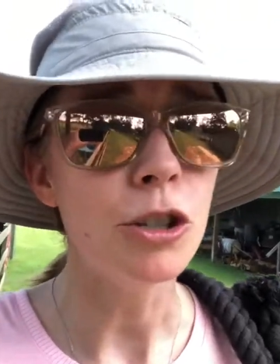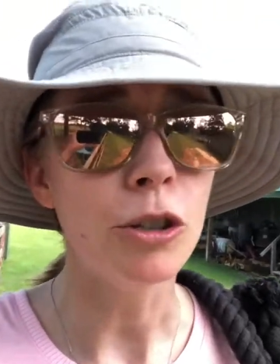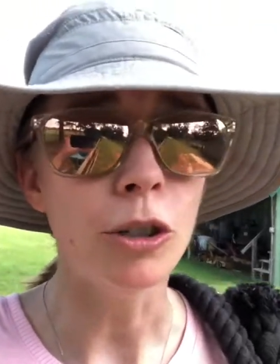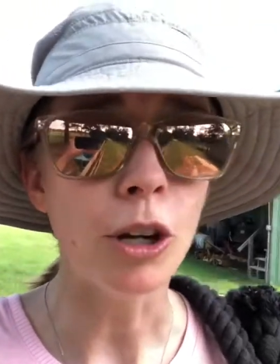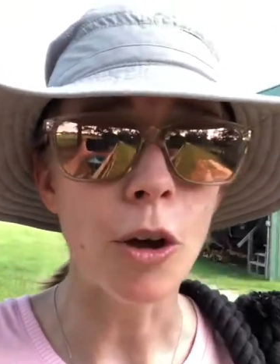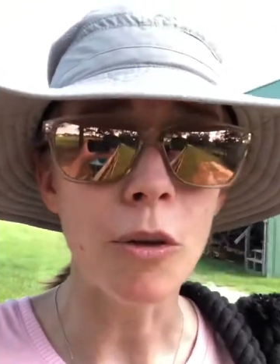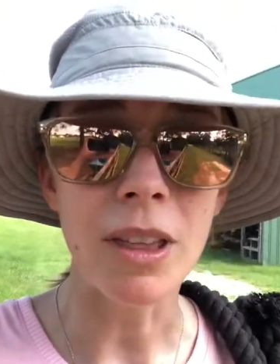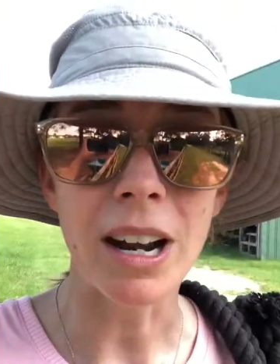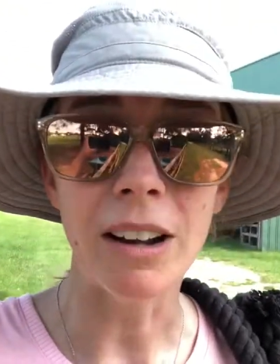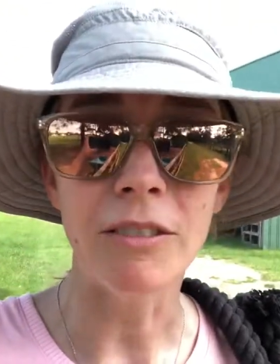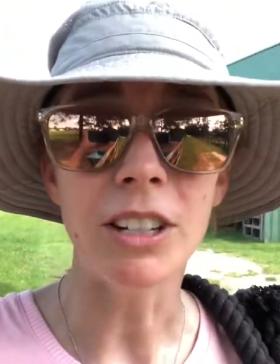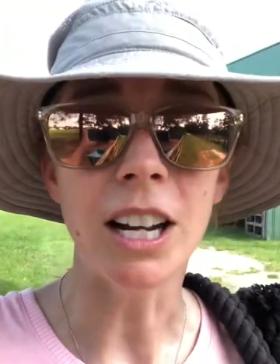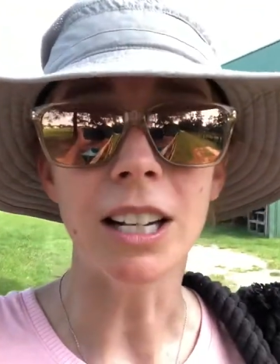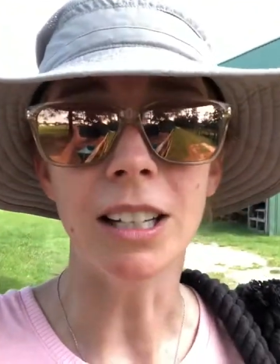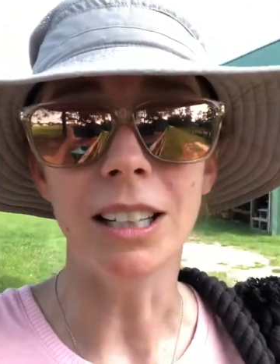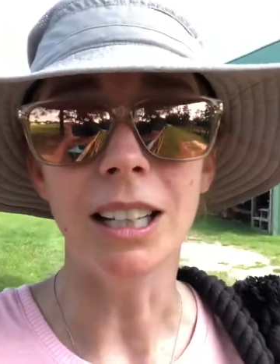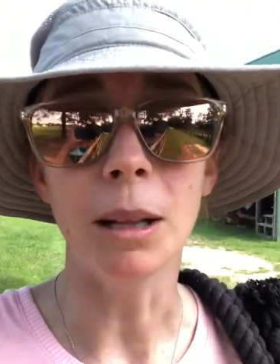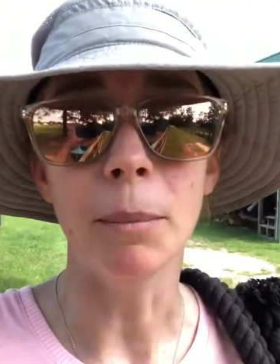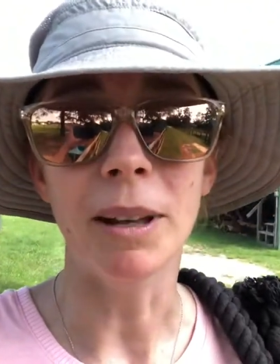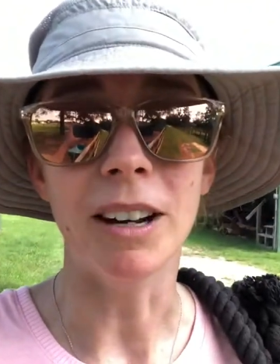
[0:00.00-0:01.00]
you know that I've done a
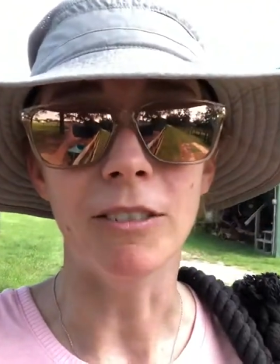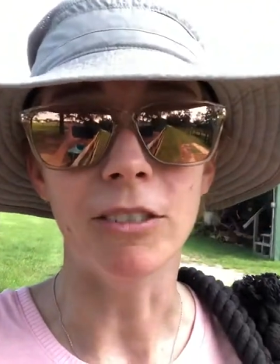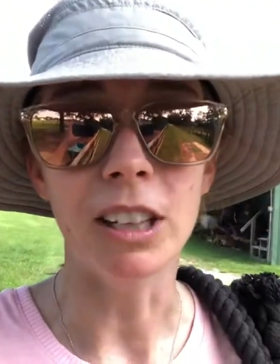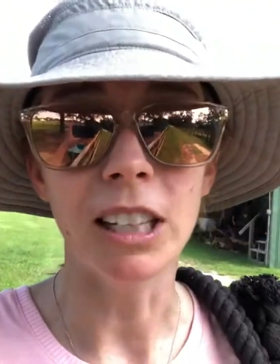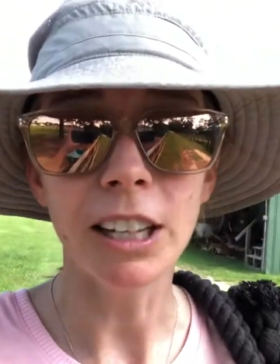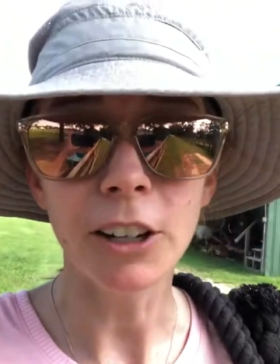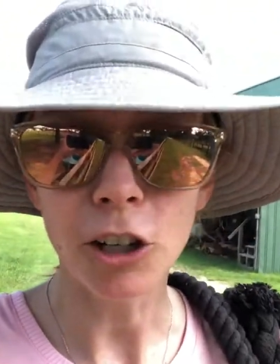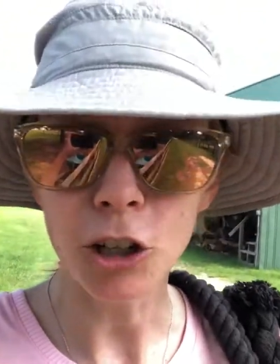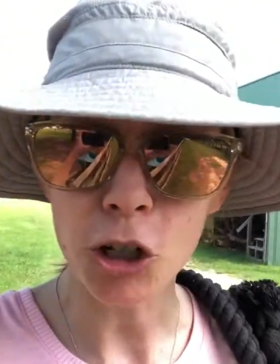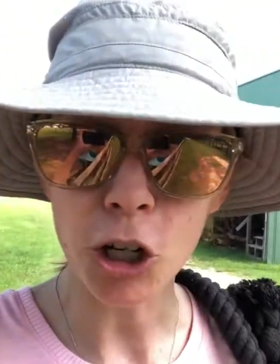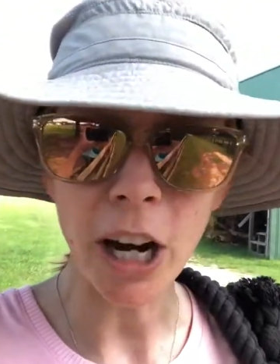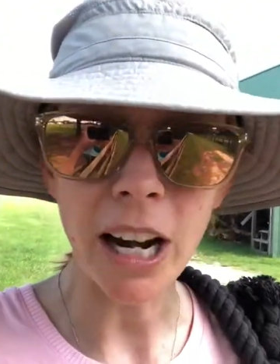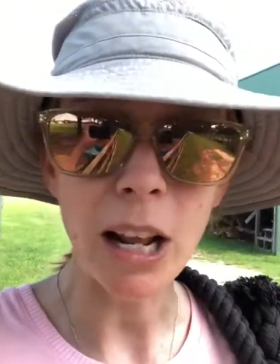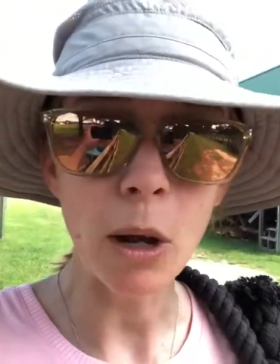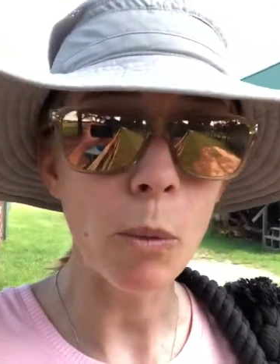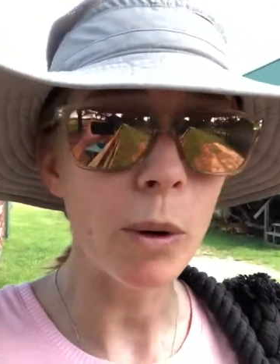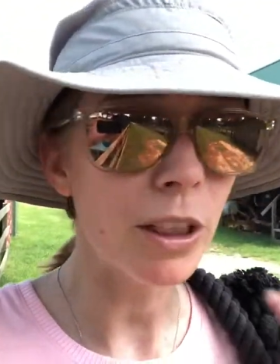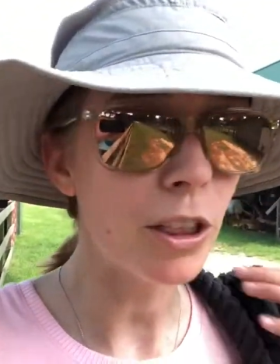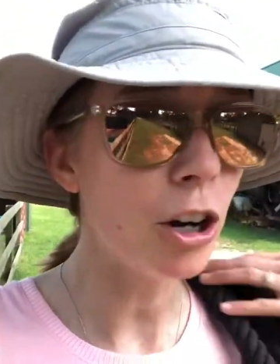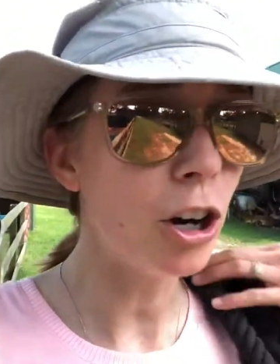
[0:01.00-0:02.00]
little bit of clicker
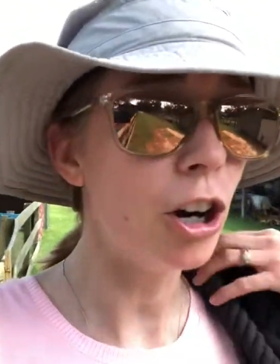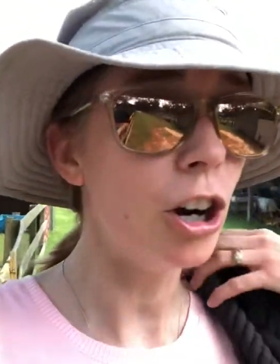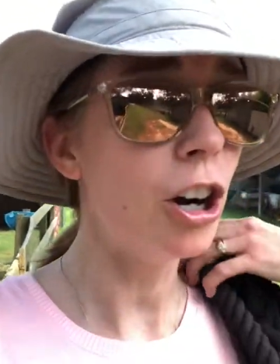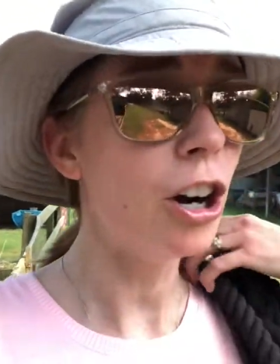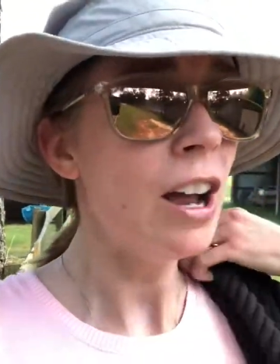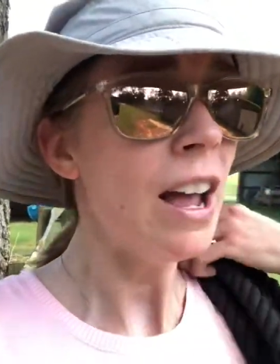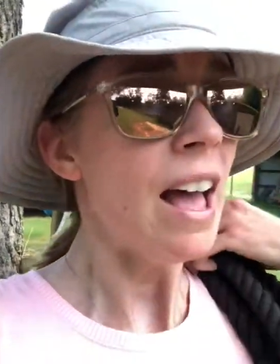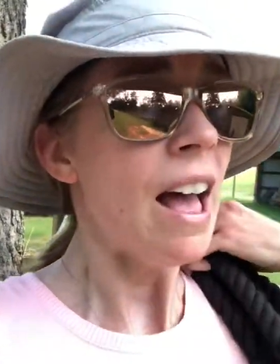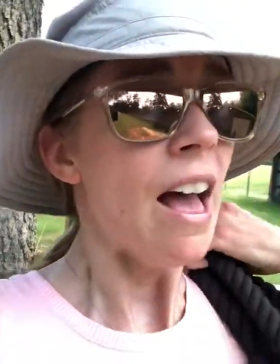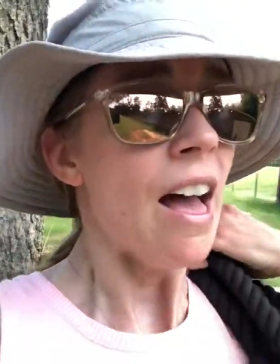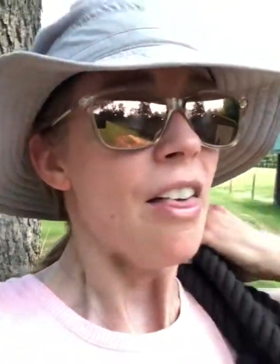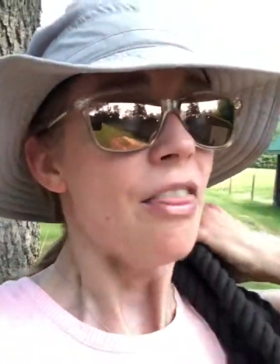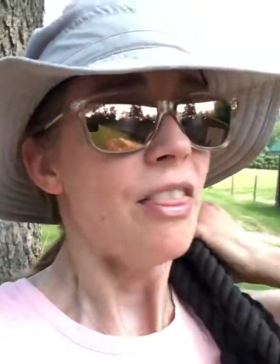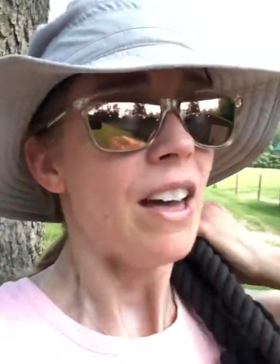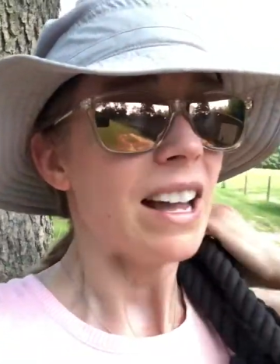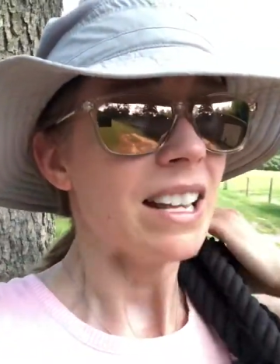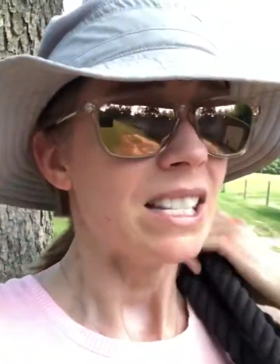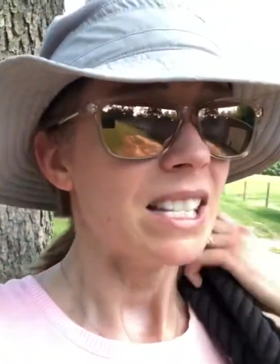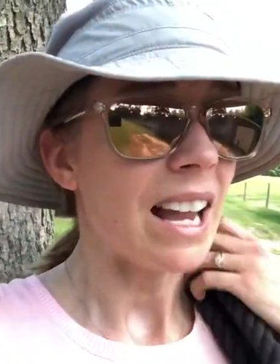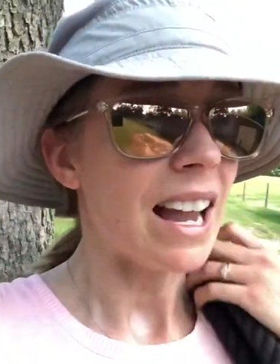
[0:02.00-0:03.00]
training with her.
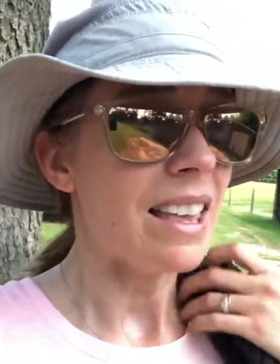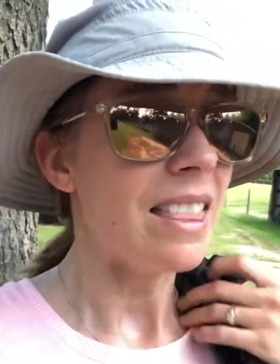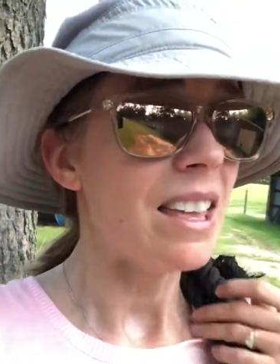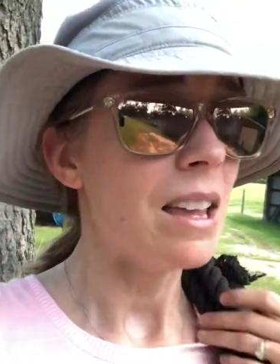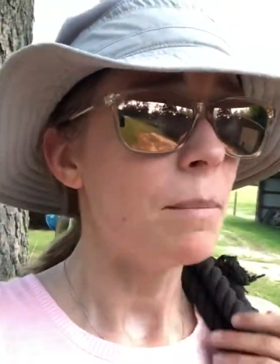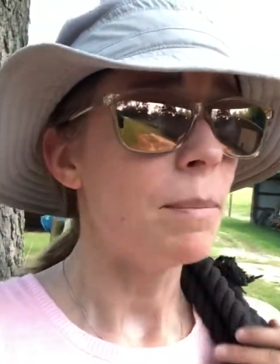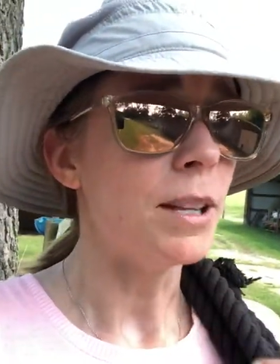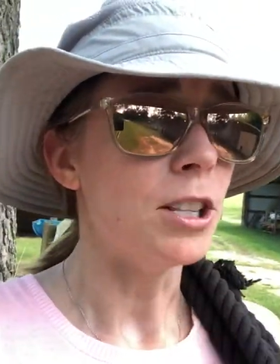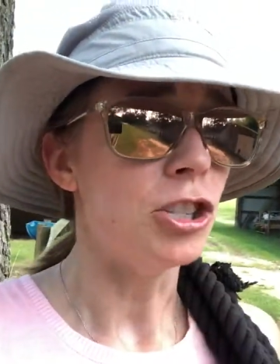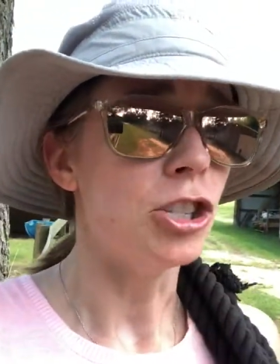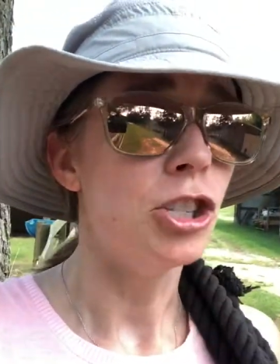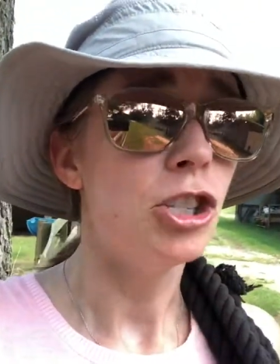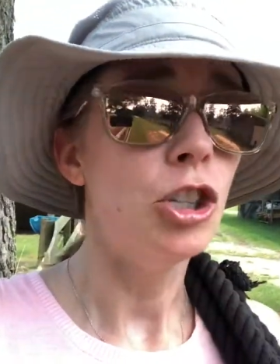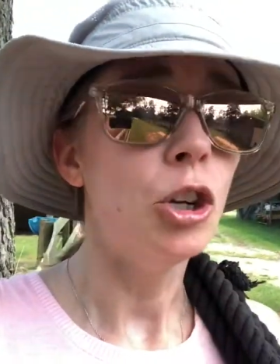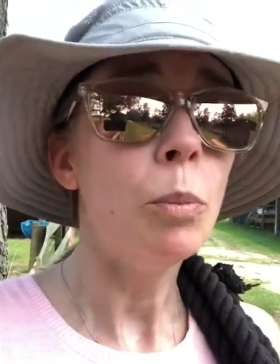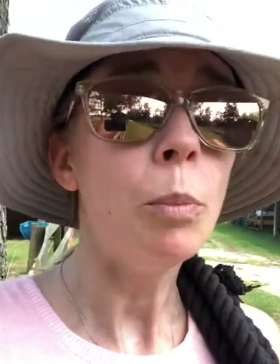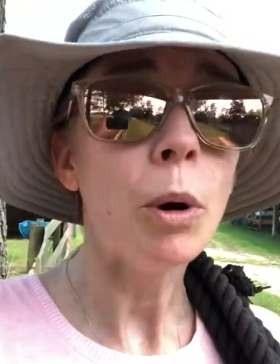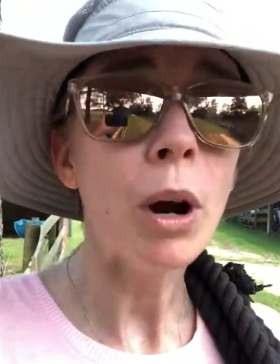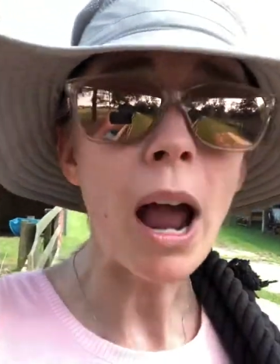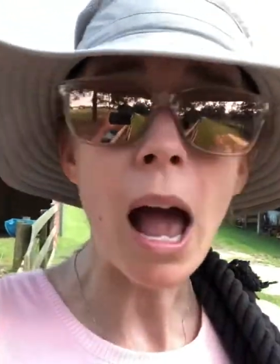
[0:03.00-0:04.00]
That's I think been super